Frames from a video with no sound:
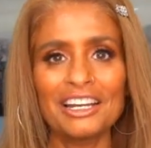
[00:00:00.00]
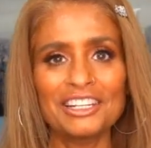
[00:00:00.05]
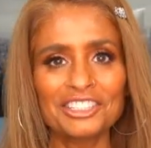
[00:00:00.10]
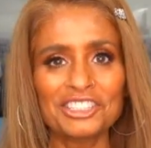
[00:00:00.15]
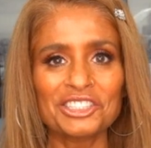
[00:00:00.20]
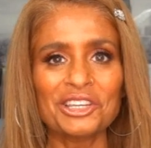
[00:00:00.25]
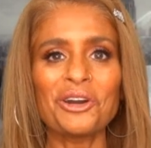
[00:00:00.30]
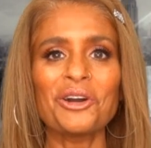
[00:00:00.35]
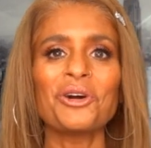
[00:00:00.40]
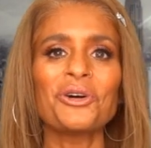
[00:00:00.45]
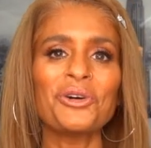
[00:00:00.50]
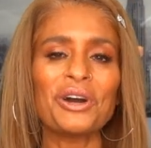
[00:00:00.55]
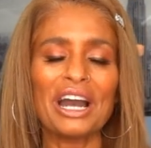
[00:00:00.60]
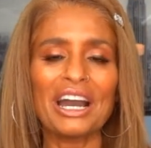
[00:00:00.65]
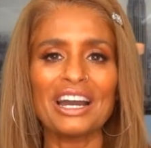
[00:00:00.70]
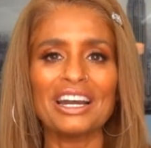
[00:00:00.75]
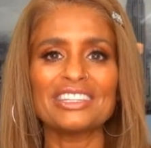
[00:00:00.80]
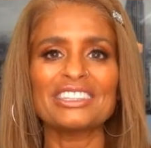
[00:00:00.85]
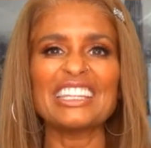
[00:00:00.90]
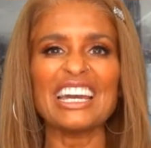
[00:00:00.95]
So
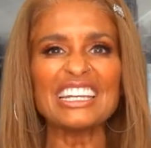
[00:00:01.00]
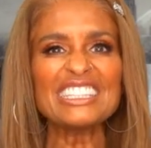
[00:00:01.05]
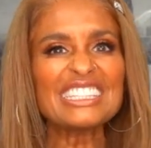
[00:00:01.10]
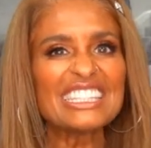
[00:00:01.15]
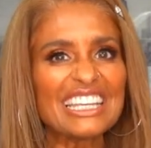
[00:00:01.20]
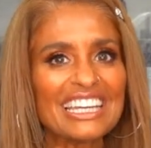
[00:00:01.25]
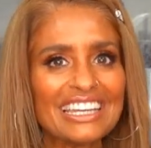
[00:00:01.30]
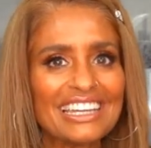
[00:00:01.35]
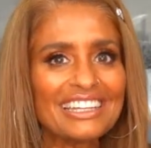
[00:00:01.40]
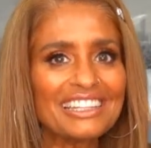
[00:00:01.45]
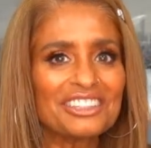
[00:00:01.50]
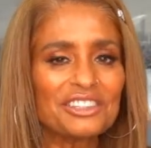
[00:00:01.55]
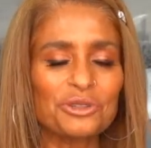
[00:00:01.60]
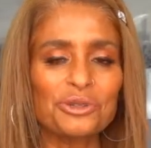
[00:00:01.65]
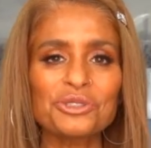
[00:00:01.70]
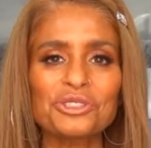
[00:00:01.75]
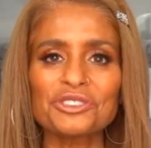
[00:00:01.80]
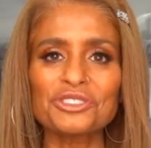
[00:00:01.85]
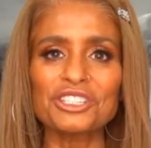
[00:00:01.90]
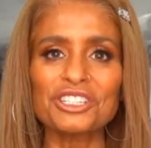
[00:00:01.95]
that's it.
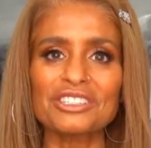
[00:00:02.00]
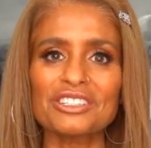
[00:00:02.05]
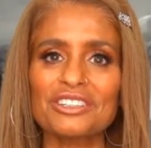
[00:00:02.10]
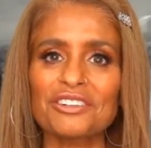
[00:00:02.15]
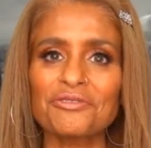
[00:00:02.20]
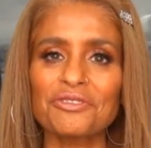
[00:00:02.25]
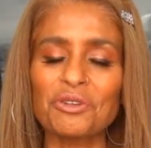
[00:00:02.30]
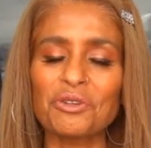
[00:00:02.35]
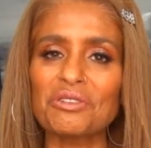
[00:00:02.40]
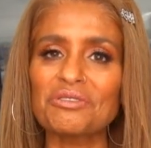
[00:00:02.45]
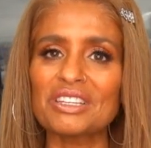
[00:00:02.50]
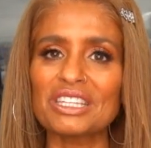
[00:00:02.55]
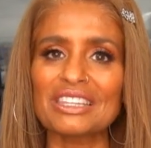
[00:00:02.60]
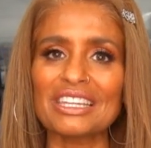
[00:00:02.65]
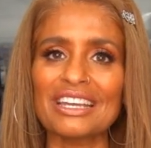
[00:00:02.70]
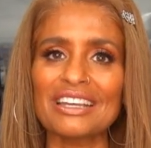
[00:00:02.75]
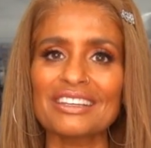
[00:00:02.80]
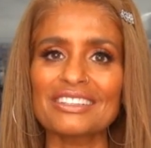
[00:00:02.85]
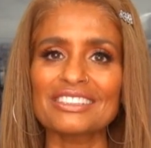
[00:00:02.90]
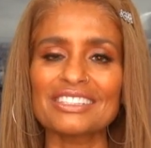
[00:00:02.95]
Those are just a few of the
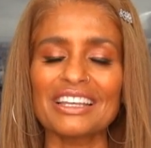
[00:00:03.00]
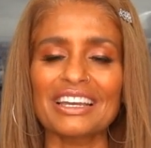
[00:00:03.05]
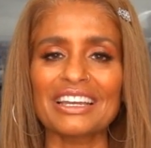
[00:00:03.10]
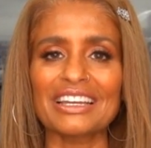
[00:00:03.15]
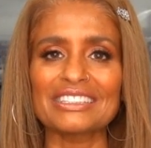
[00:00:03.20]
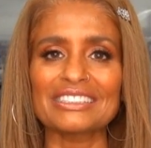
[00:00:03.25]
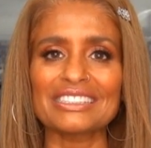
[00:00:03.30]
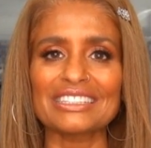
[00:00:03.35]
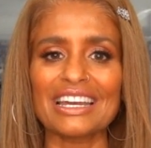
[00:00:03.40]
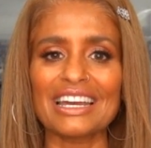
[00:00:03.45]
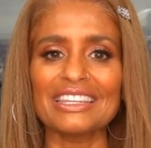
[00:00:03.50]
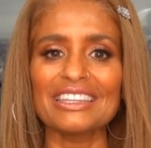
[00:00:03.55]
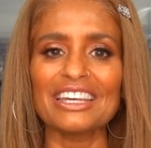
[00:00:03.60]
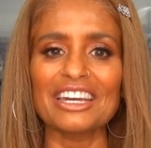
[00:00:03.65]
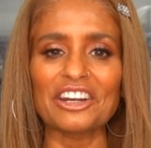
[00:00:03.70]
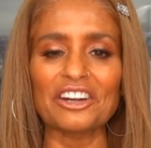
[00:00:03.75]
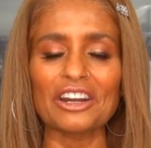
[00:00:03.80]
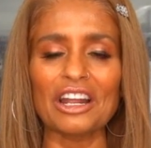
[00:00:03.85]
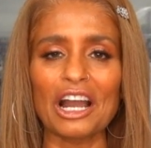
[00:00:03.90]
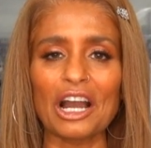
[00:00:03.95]
things, like I said,
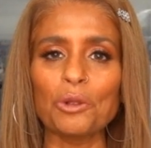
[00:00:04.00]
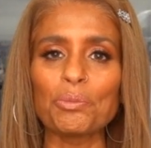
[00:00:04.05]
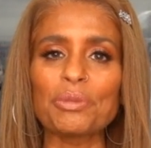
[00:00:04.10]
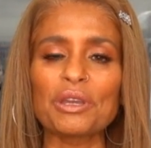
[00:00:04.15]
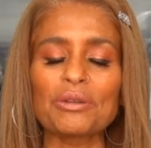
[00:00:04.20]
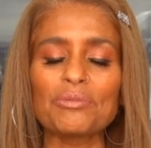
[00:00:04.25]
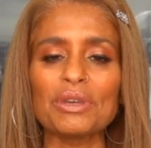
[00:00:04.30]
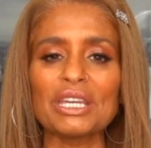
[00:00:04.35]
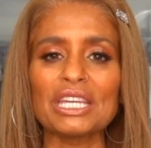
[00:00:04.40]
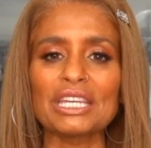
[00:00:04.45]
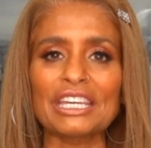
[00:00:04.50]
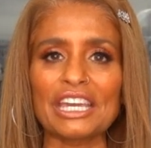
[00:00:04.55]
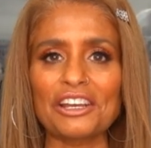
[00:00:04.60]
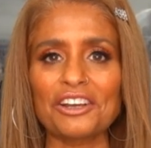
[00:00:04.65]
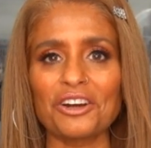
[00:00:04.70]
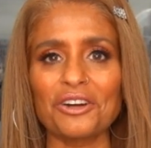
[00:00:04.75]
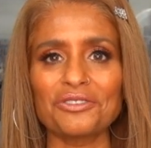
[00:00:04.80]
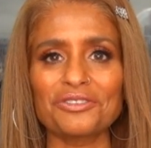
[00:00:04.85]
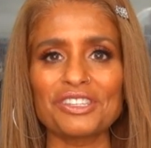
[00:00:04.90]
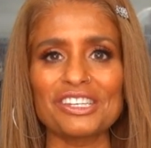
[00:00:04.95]
that are helping me
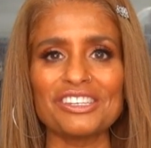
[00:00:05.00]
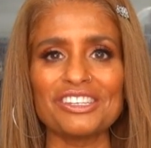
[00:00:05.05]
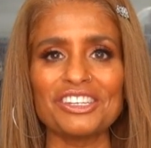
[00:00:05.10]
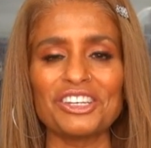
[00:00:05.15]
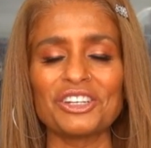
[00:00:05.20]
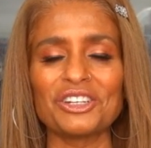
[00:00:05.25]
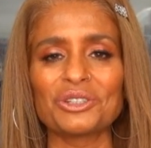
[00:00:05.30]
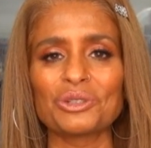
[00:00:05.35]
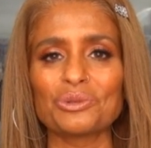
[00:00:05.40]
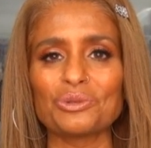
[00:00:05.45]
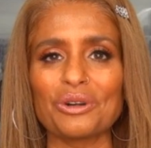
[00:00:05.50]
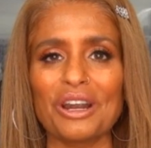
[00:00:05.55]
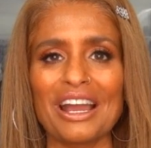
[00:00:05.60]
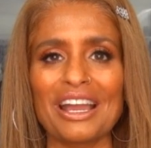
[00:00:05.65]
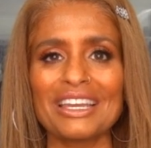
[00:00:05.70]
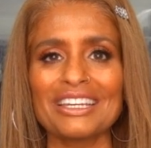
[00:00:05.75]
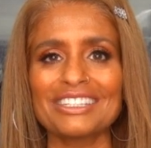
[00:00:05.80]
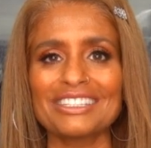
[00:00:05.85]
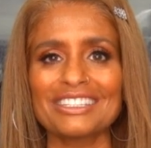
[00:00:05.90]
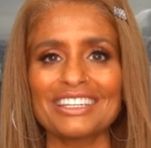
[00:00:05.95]
kick off the year
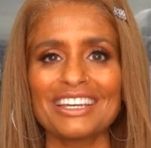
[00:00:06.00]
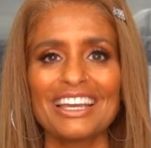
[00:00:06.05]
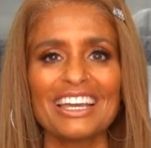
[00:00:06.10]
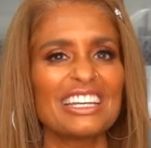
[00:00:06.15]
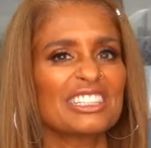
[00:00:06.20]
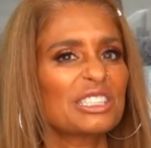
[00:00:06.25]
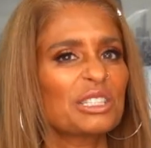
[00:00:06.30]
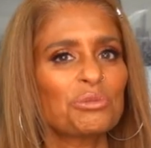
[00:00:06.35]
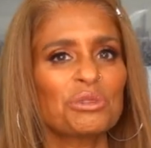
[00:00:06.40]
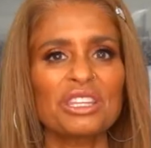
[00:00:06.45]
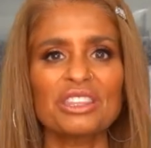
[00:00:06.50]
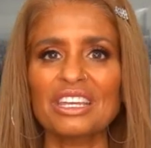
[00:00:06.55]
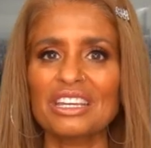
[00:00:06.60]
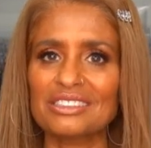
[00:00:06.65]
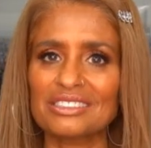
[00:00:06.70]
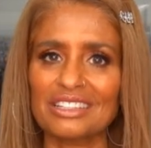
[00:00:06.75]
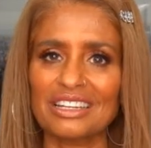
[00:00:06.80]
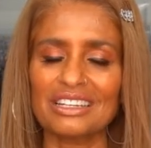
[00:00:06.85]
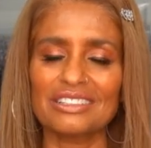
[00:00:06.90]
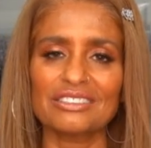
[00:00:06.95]
right. Some of the
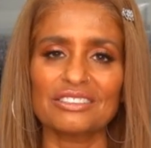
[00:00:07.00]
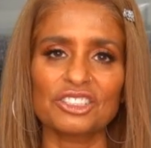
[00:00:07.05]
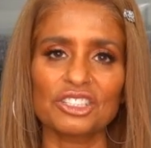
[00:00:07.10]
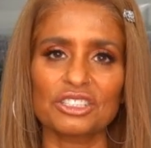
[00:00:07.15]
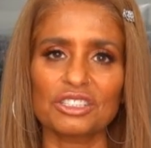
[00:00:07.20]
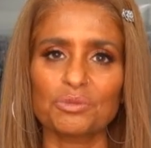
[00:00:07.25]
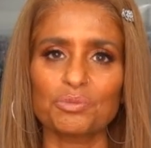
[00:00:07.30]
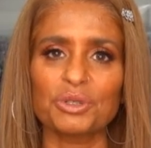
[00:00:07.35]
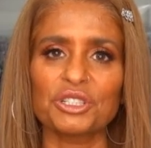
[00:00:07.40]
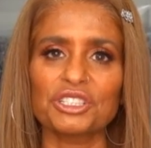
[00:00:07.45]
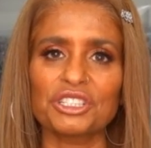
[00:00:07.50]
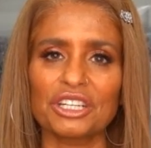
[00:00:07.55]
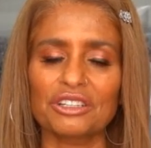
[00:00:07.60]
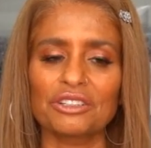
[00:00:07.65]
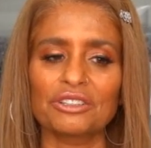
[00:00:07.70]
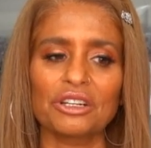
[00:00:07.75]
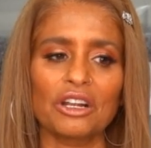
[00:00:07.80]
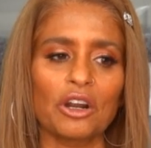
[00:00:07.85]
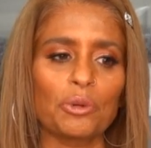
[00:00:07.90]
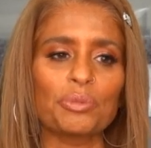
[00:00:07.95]
things that just
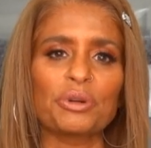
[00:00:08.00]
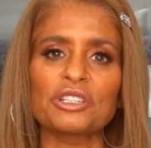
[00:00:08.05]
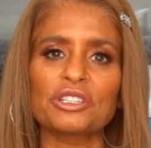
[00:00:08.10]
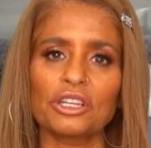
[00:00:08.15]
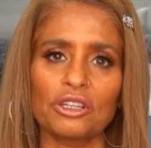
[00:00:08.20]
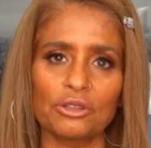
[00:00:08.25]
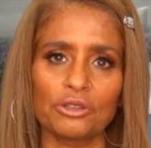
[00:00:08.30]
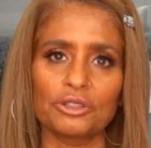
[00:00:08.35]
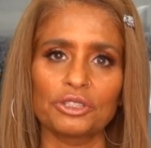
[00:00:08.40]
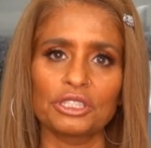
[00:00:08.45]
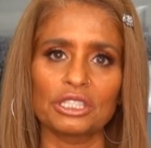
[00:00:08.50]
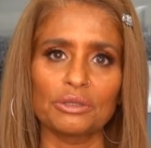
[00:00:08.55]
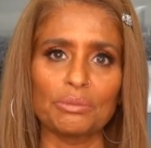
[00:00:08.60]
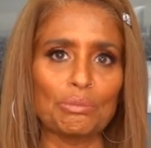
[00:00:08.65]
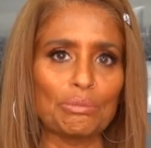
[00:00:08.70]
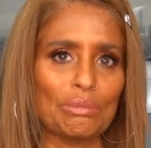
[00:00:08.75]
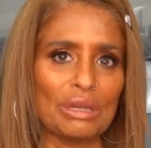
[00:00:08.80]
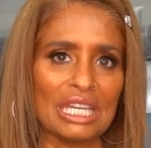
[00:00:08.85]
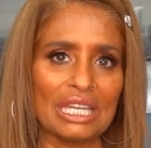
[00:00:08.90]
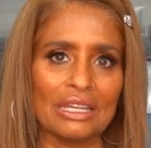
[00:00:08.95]
are particular to
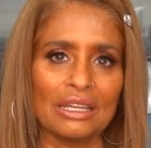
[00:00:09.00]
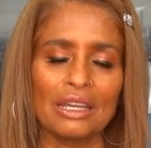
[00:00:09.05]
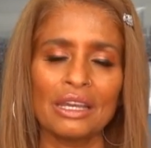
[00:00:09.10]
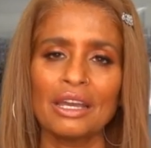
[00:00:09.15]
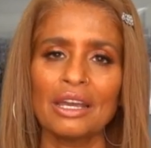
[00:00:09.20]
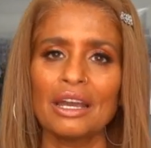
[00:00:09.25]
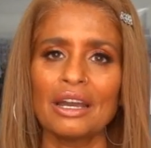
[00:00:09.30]
me.